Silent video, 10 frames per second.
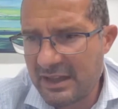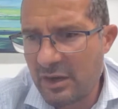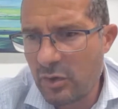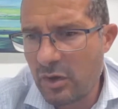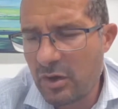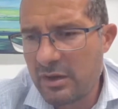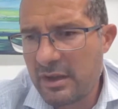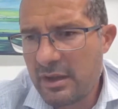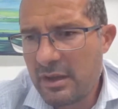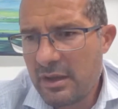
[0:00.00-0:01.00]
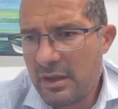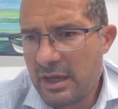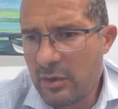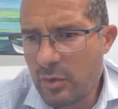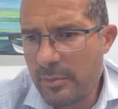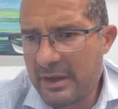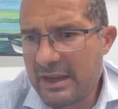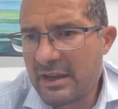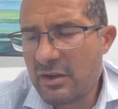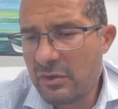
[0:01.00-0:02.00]
how long a woman
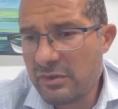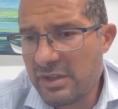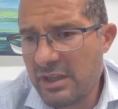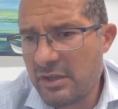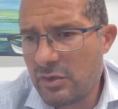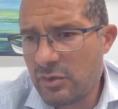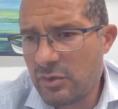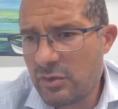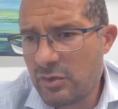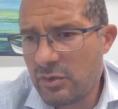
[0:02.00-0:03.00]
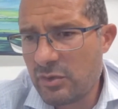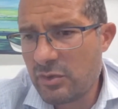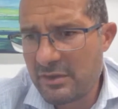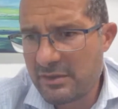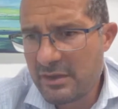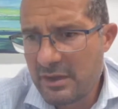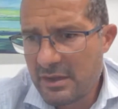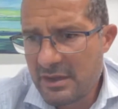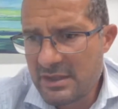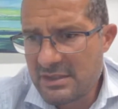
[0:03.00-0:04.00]
can continue to have a period?
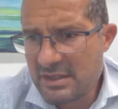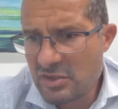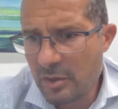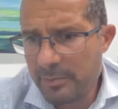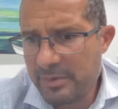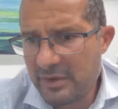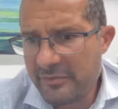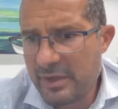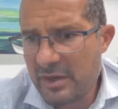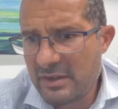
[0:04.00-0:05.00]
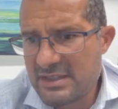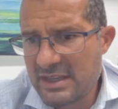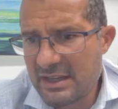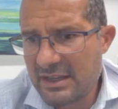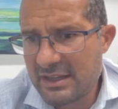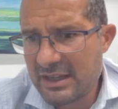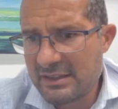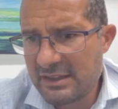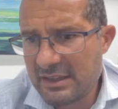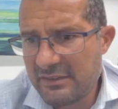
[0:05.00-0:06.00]
Is the stopping of period a signal
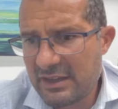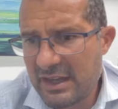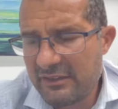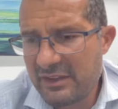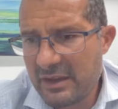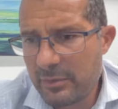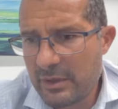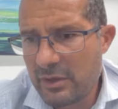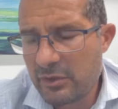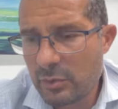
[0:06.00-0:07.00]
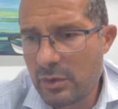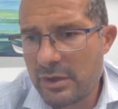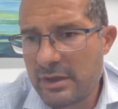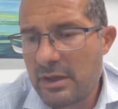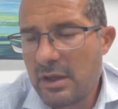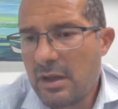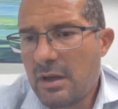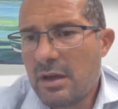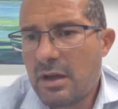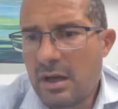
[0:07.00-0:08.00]
that even IVF will not work?
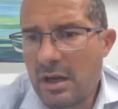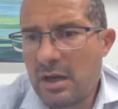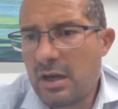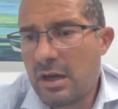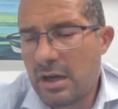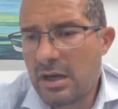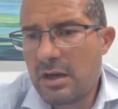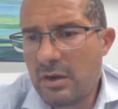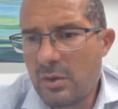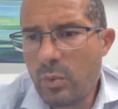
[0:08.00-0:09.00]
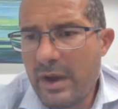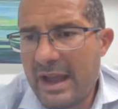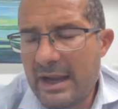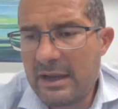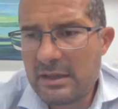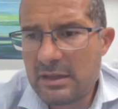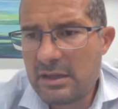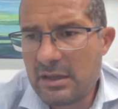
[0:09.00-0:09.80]
Well,